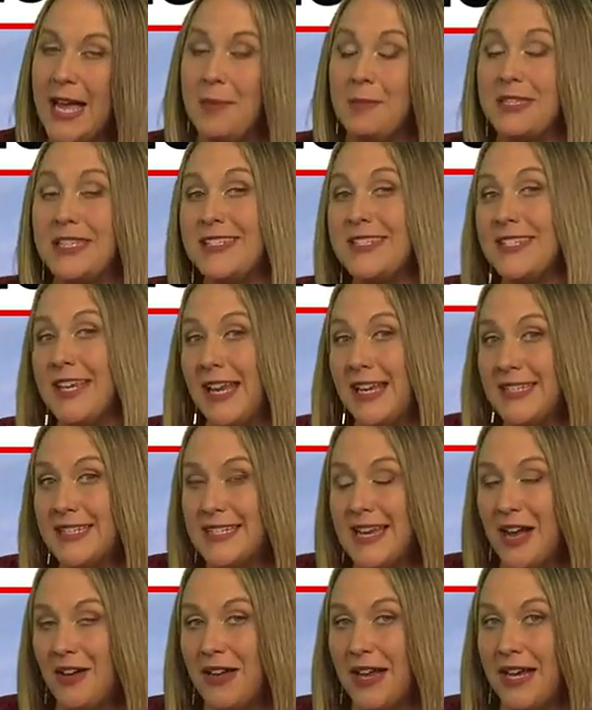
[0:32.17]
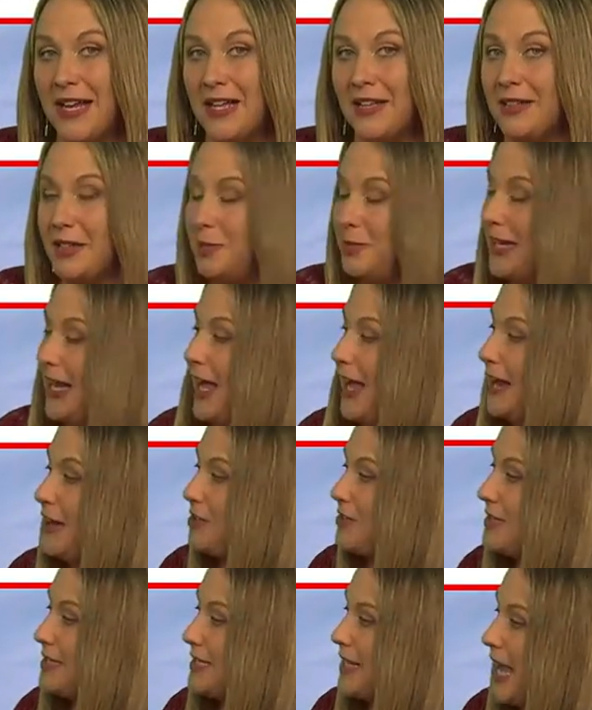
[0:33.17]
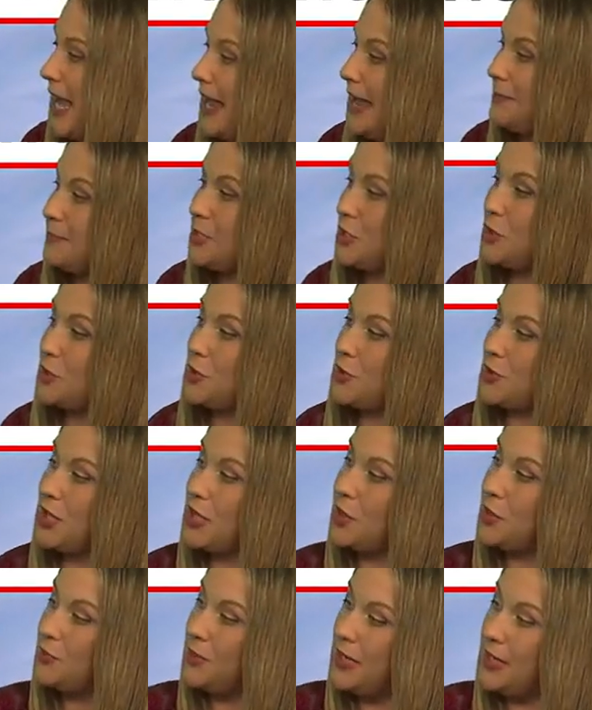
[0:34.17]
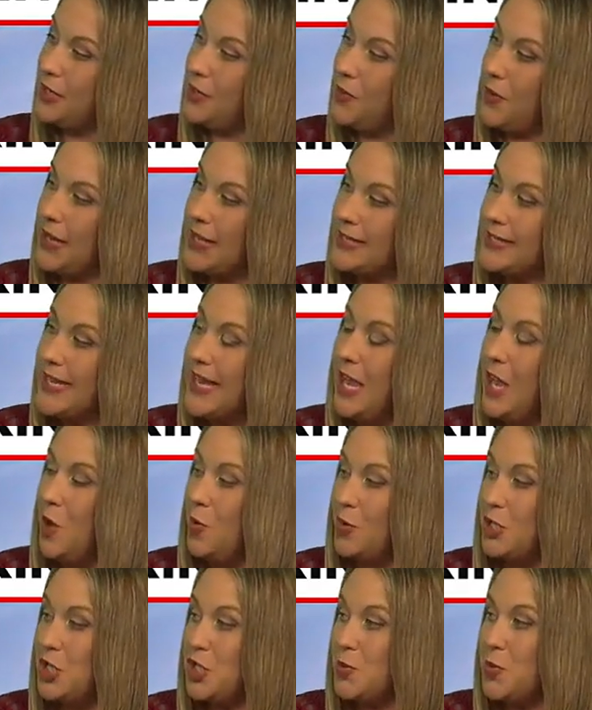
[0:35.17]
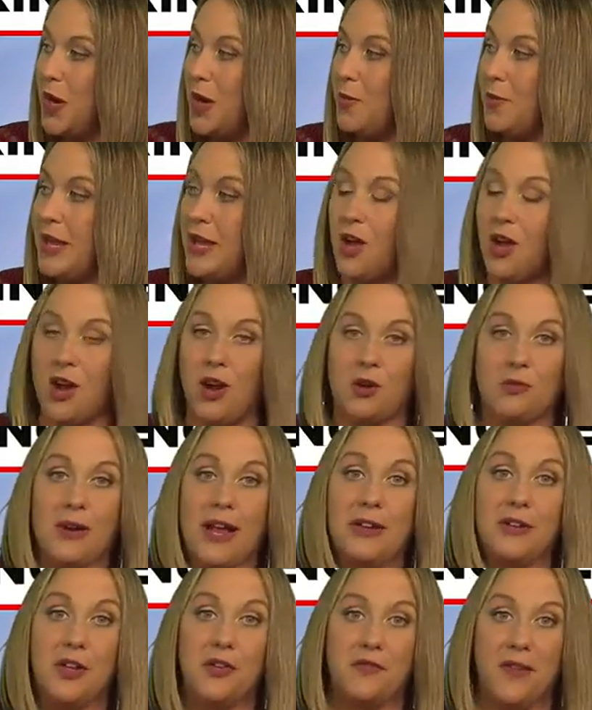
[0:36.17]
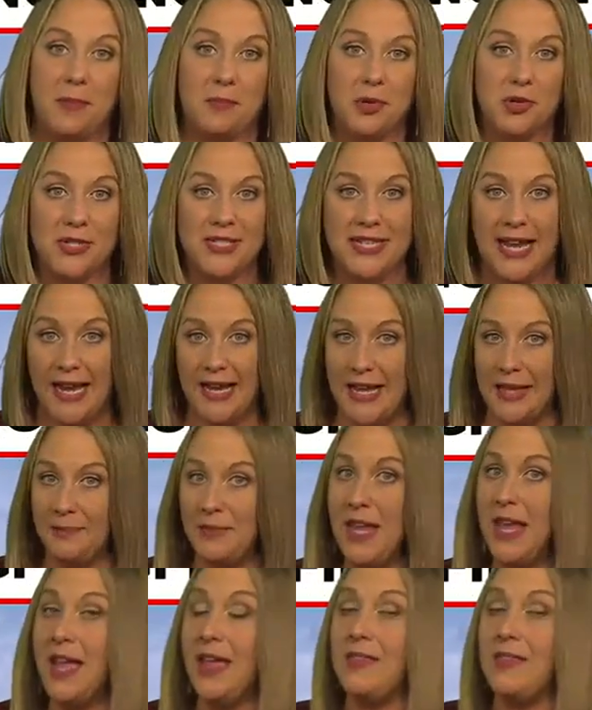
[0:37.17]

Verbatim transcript: But the sun is now getting a little bit higher in the sky up to 33 degrees, which is where we are around November 2nd.